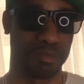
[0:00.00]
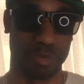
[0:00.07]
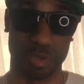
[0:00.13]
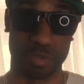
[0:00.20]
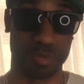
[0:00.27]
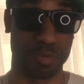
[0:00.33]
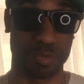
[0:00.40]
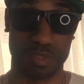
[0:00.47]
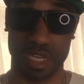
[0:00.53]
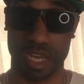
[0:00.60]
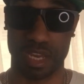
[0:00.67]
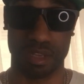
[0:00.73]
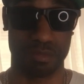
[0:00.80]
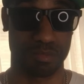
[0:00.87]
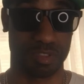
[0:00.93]
multiple
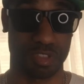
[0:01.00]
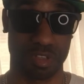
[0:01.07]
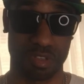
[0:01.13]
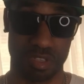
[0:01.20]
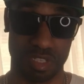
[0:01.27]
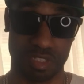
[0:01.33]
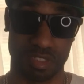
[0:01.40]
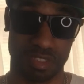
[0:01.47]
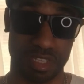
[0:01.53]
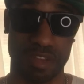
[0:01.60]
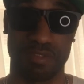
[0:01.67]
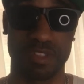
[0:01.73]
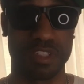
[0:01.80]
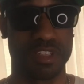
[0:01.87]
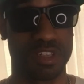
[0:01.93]
times, so it's
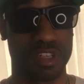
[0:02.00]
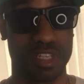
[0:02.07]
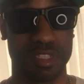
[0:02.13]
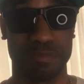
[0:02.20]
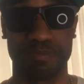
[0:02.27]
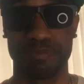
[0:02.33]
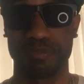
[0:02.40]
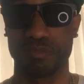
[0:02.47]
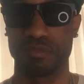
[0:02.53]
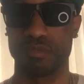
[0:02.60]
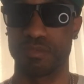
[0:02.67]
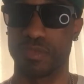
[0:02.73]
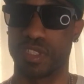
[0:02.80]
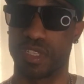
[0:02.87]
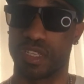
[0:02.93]
definitely good.
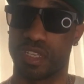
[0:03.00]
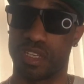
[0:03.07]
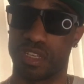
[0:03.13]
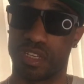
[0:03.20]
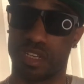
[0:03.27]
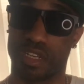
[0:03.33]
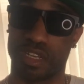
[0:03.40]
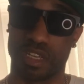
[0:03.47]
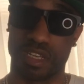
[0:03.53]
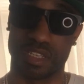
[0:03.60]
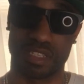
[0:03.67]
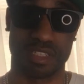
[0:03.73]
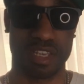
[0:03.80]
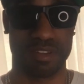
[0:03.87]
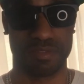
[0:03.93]

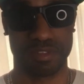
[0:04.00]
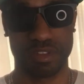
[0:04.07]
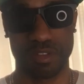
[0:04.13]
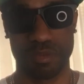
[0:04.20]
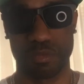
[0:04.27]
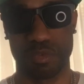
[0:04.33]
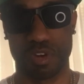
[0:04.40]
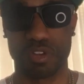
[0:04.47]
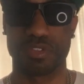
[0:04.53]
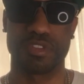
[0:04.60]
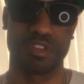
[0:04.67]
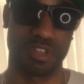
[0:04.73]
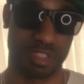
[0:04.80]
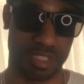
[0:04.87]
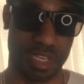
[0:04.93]
It's definitely worth
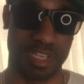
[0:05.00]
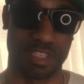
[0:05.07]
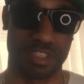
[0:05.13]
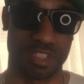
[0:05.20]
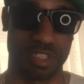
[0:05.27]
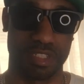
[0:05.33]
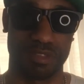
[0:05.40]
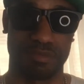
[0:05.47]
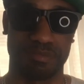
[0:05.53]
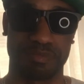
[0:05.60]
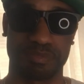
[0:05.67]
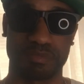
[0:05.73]
your attention